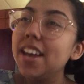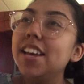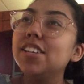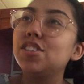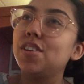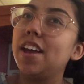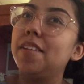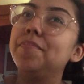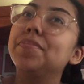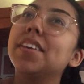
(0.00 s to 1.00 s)
So yeah.
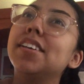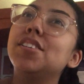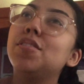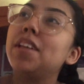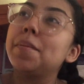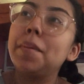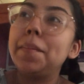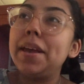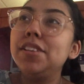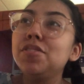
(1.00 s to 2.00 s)
So like my
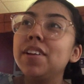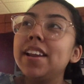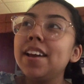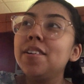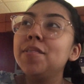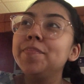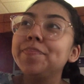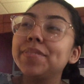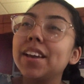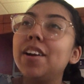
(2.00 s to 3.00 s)
pains right now,
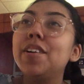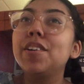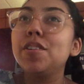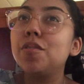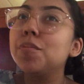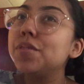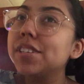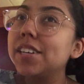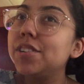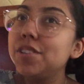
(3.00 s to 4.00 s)
on a normal
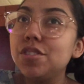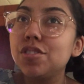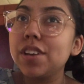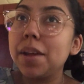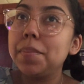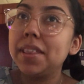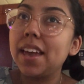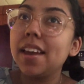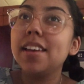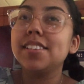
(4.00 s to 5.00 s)
scale, usually I'd be like
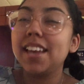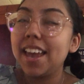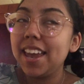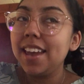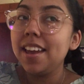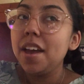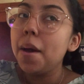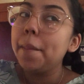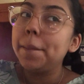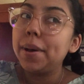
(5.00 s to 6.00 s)
it's an 8,
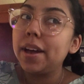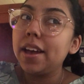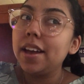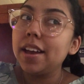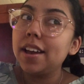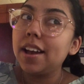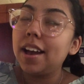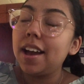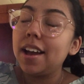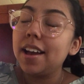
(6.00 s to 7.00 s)
but
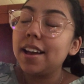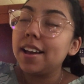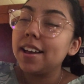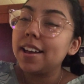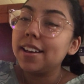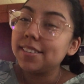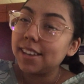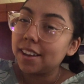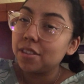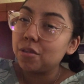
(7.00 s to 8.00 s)
it's
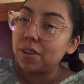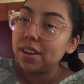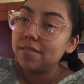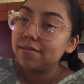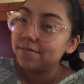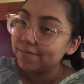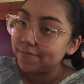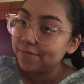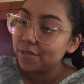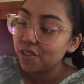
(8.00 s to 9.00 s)
like a 3.
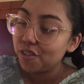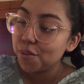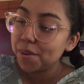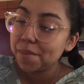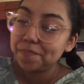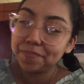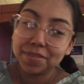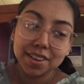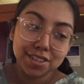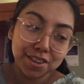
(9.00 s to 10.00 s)
You feel me?
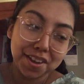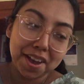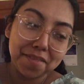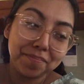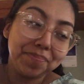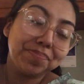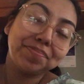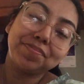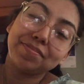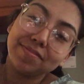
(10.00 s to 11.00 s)
So yeah,
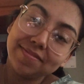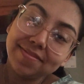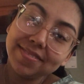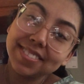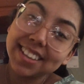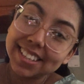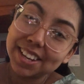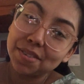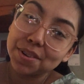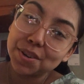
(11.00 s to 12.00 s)
that's
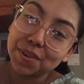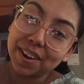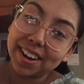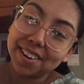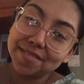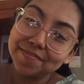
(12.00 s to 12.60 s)
how we're doing right now.